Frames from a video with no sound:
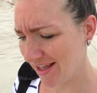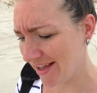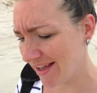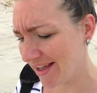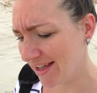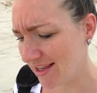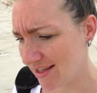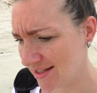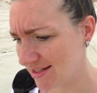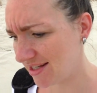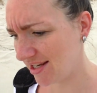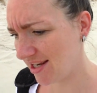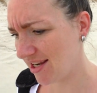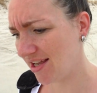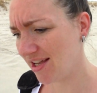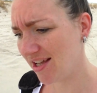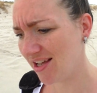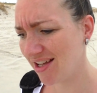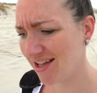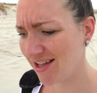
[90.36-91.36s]
And
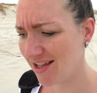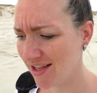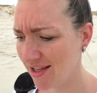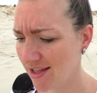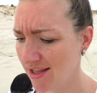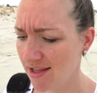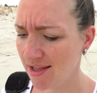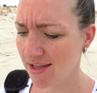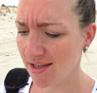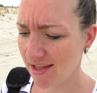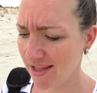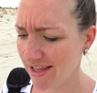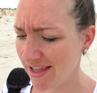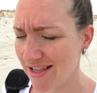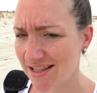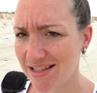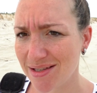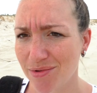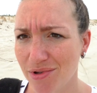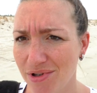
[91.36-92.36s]

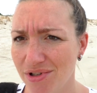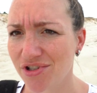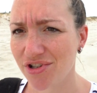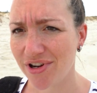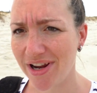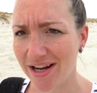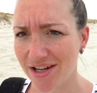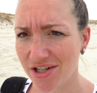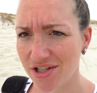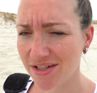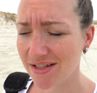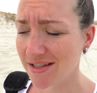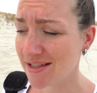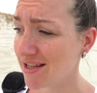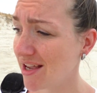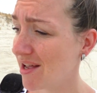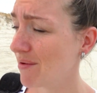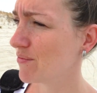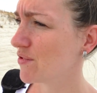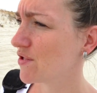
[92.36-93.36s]
yeah, some
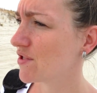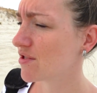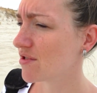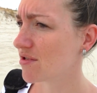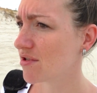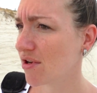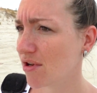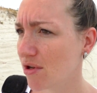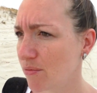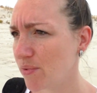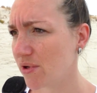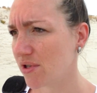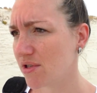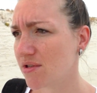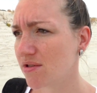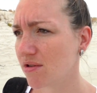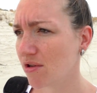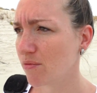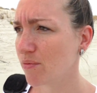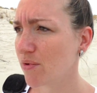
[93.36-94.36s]
contractions. I'm super,
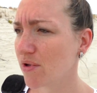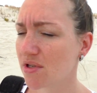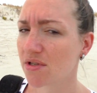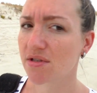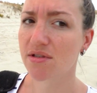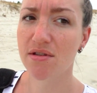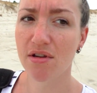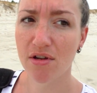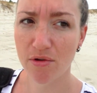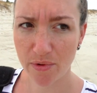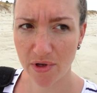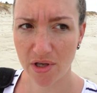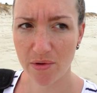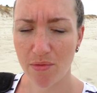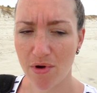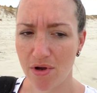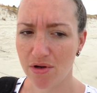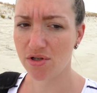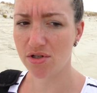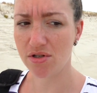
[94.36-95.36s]
super, super
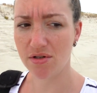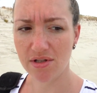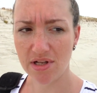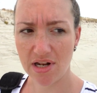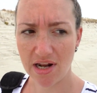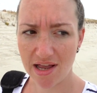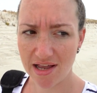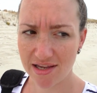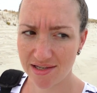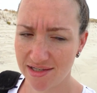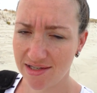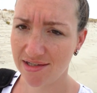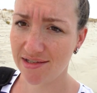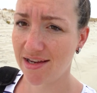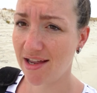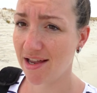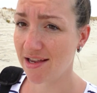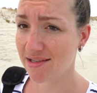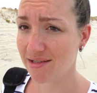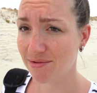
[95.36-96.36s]
emotional. The last two
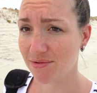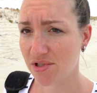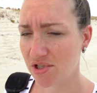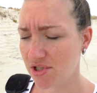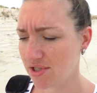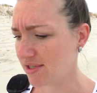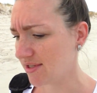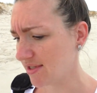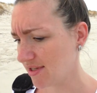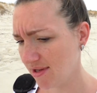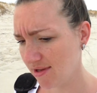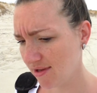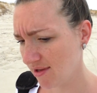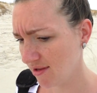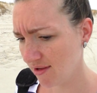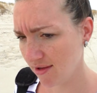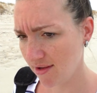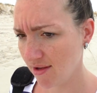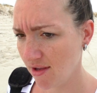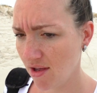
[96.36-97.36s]
days I was just
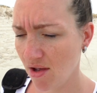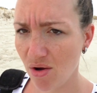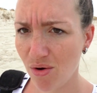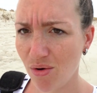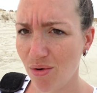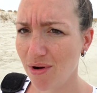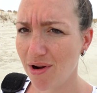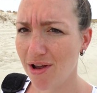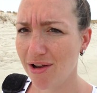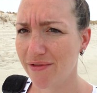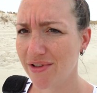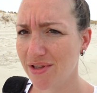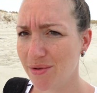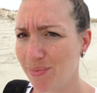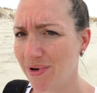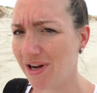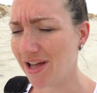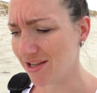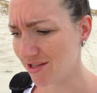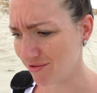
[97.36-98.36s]
all over the
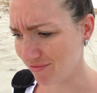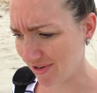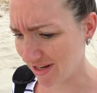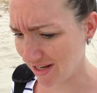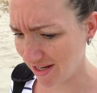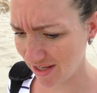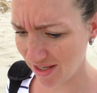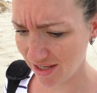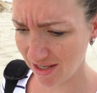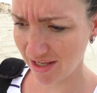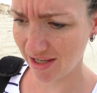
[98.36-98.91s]
place really.